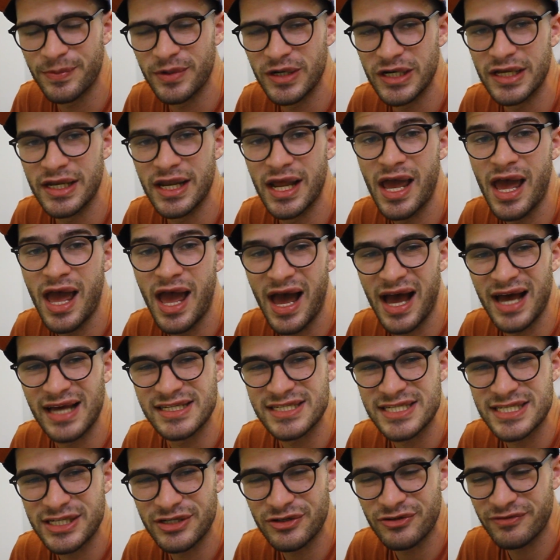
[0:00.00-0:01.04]
but I
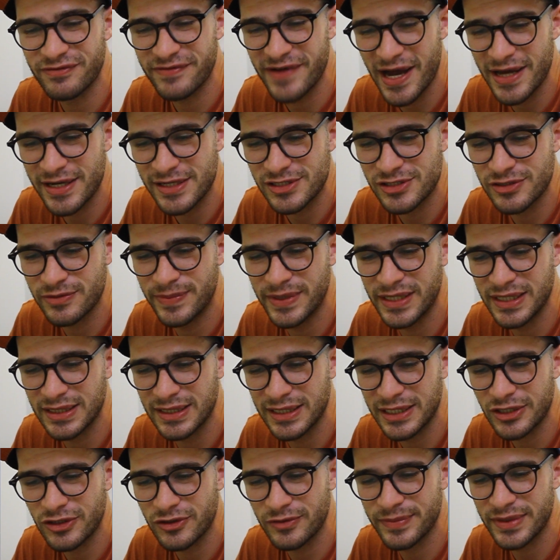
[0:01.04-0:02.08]
still found it to be a
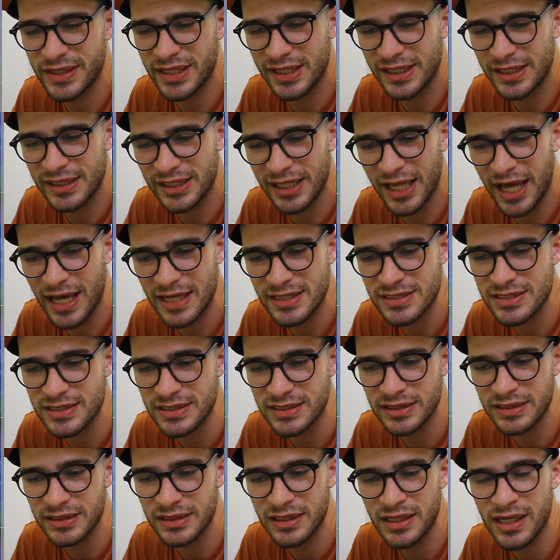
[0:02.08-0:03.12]
little bit
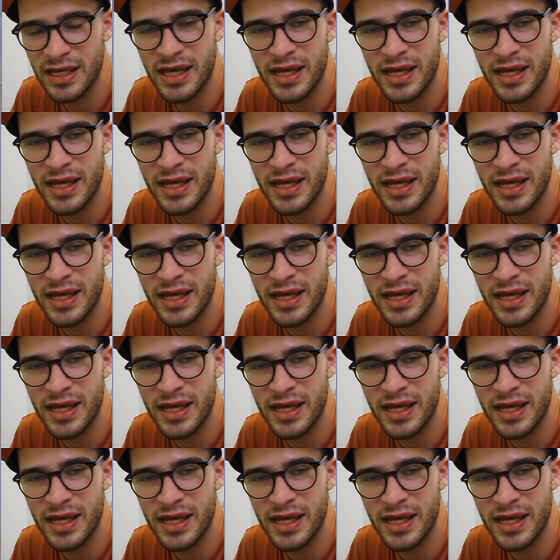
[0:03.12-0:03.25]
glassy.